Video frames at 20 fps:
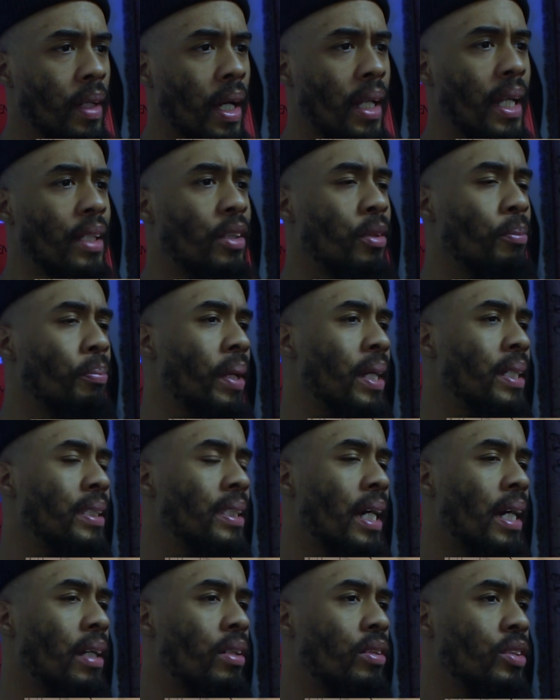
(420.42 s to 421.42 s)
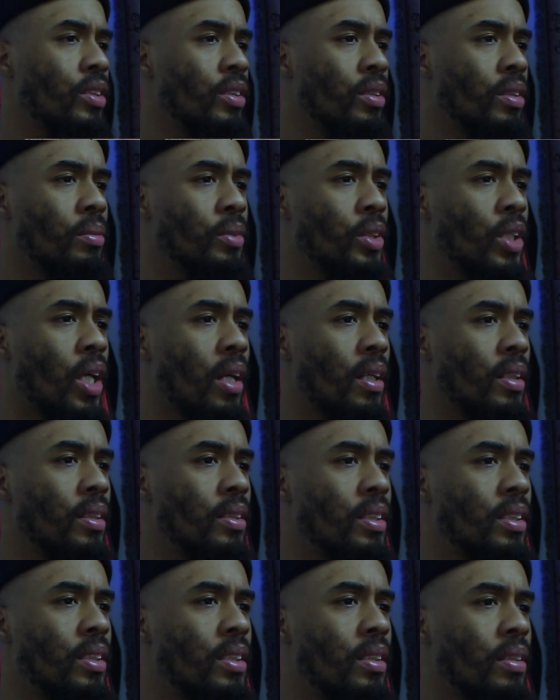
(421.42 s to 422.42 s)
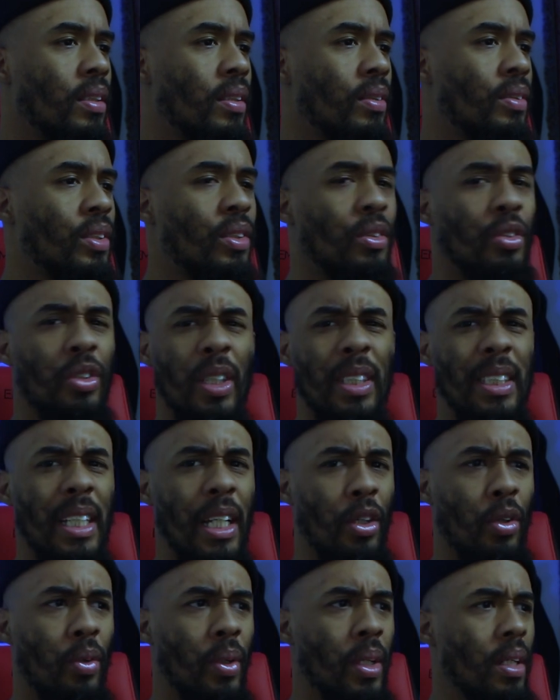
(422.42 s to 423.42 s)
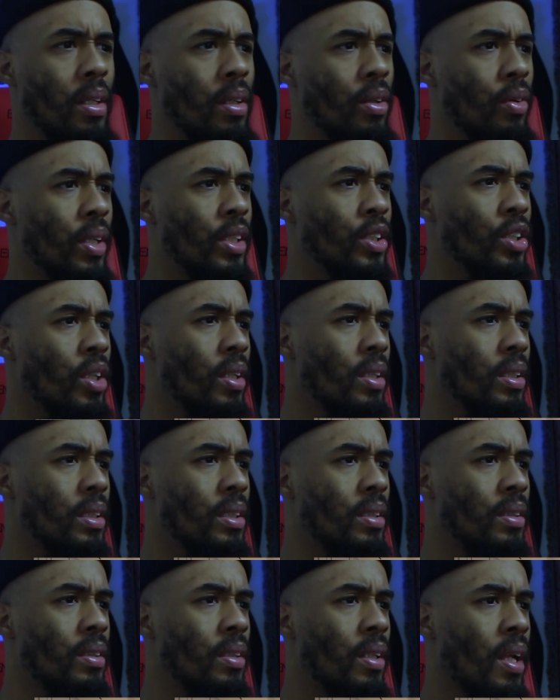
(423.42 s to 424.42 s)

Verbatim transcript: I like them pants he got on, too. Them joggers. You see, what's those? It's that green? Green joggers?